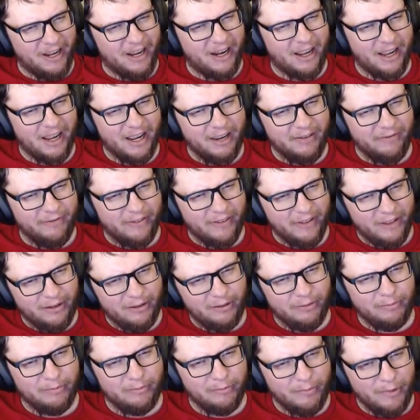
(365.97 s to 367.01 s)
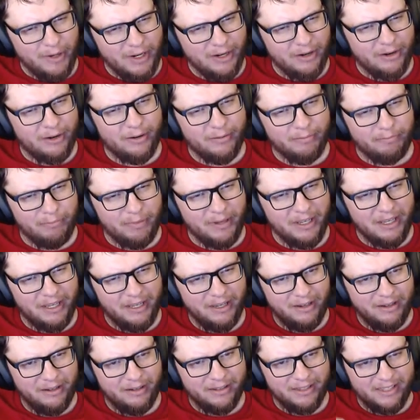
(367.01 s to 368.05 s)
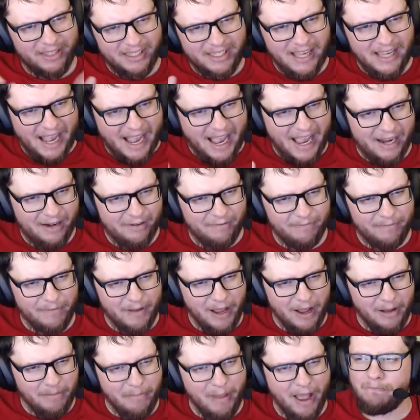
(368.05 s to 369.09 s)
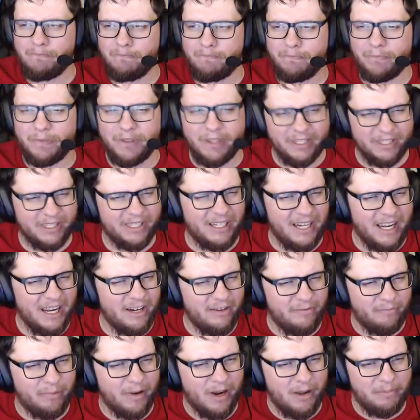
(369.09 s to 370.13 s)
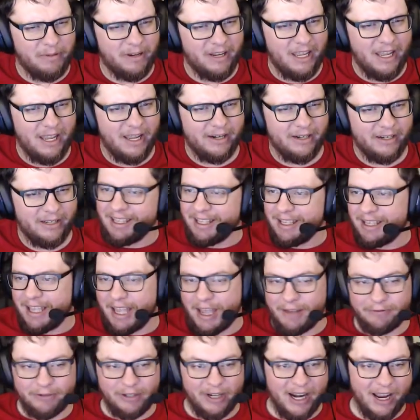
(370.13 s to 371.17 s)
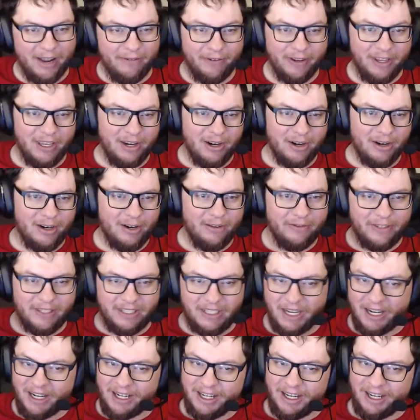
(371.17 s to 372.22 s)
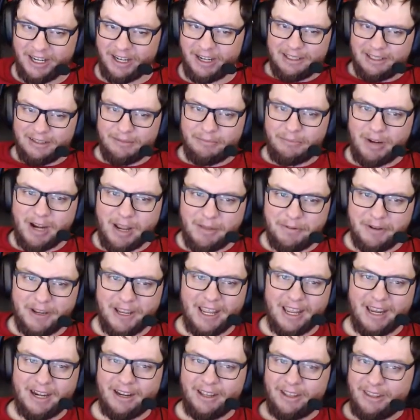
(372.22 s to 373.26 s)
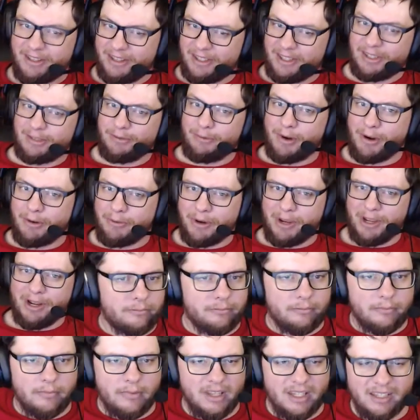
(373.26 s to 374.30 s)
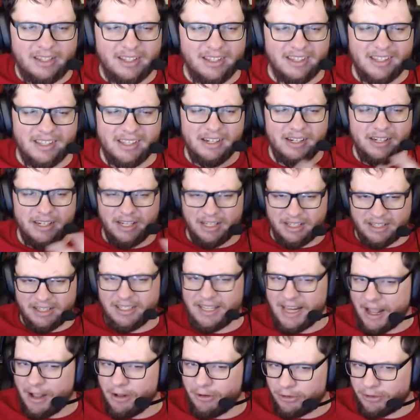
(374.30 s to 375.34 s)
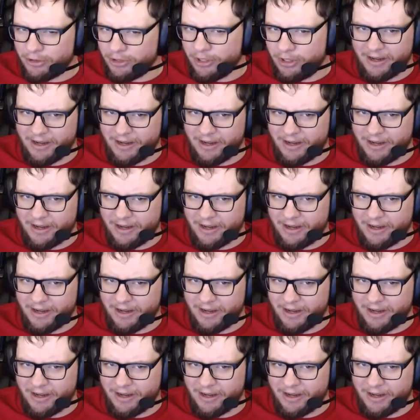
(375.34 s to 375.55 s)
I feel weird being sad about the state of propaganda. After half a year of studying propaganda, this is where we are. This isn't nostalgia.